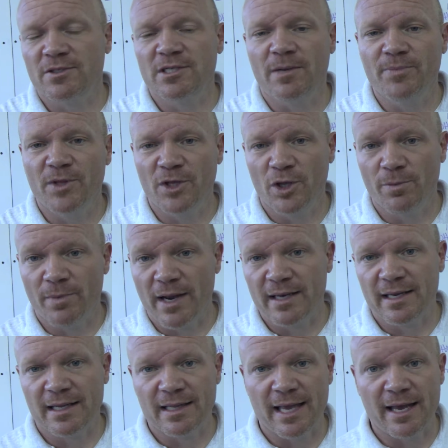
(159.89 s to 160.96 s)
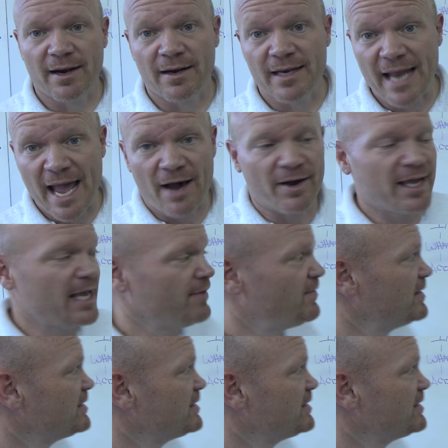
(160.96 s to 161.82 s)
something you might need later. Now, if it's